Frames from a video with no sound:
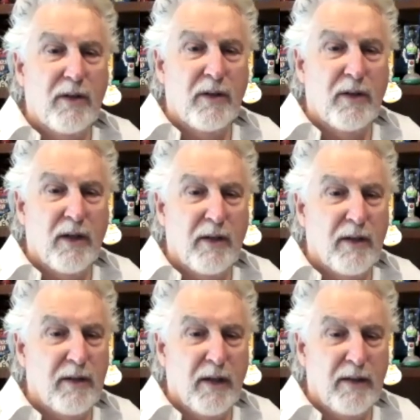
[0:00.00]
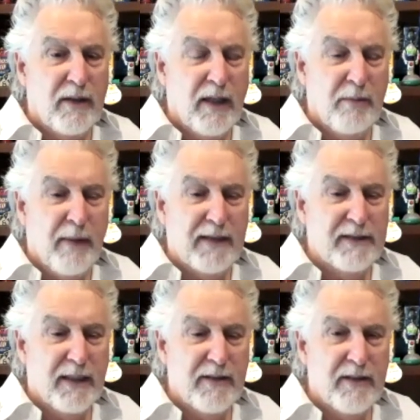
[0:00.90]
It didn't make
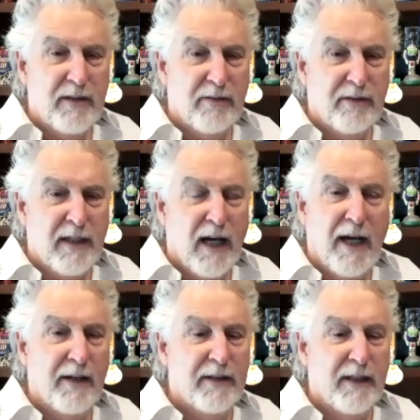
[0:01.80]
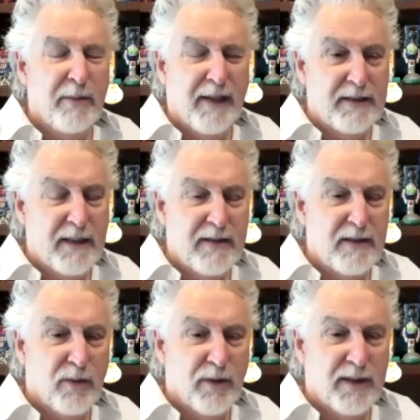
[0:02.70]
sense to retire. It didn't make sense
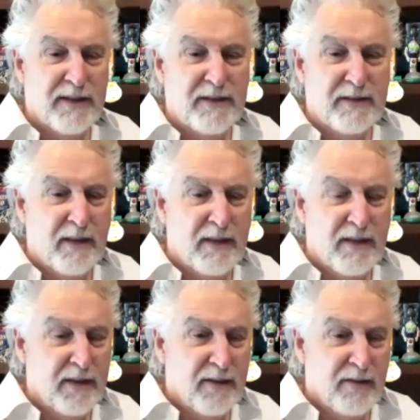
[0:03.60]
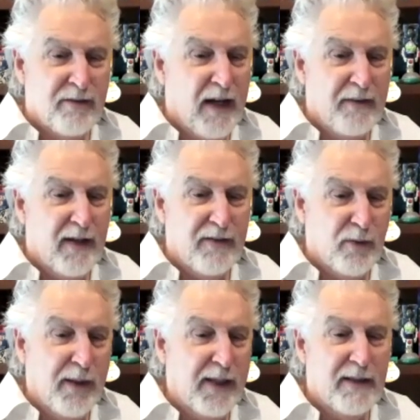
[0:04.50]
to work five days a
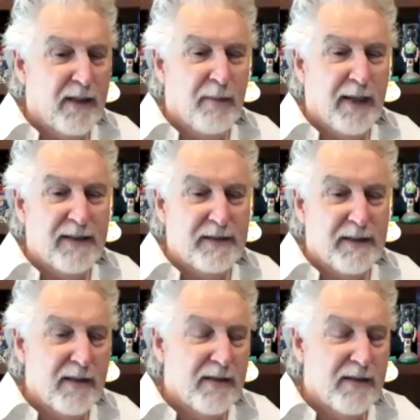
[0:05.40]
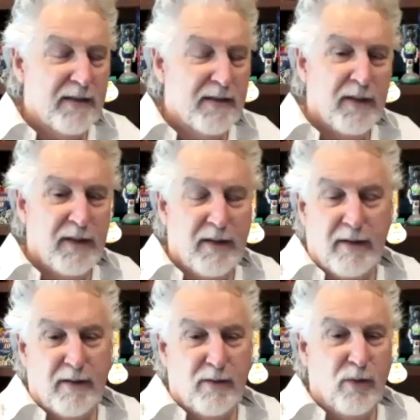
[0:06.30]
week. It didn't make sense to
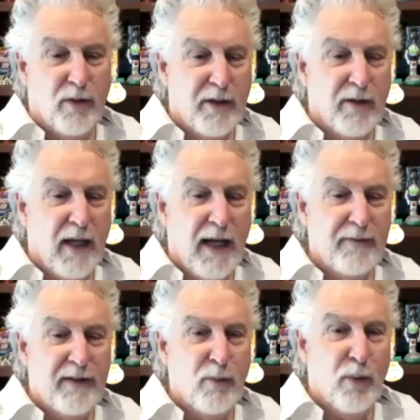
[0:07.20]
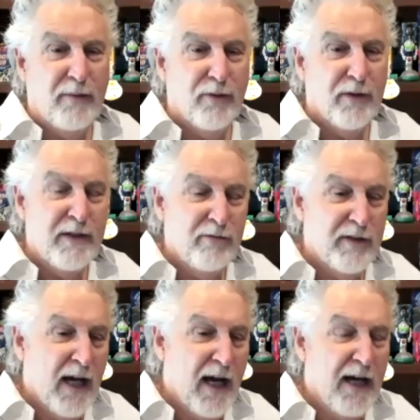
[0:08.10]
work your life and then wait for
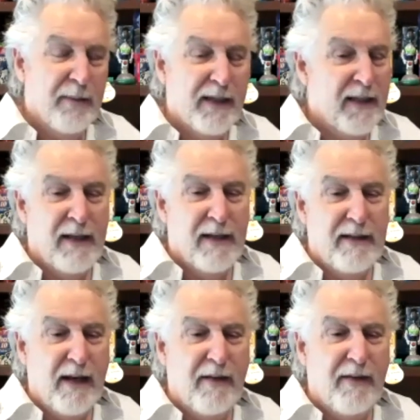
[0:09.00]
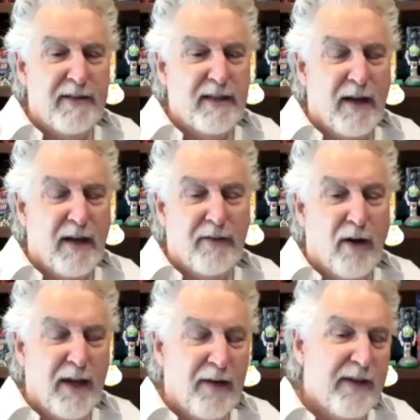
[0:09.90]
retirement. None of the stuff, all
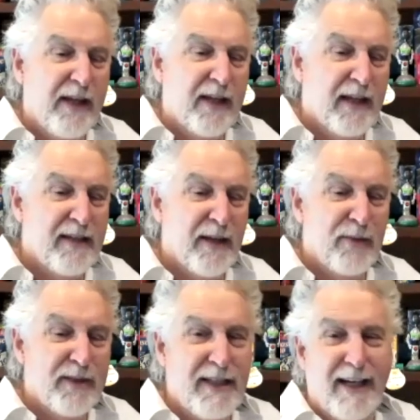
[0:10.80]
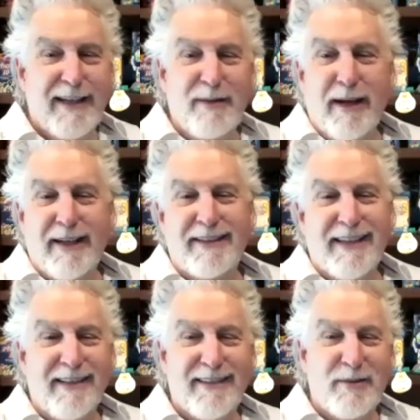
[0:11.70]
everything that Tim was saying didn't make
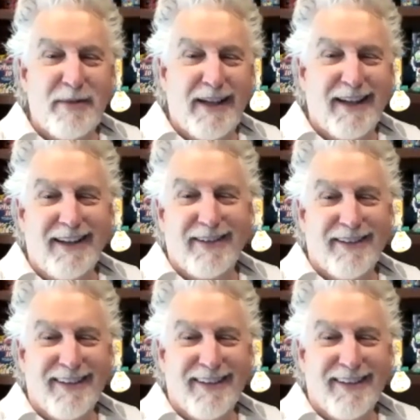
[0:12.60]
sense to me either.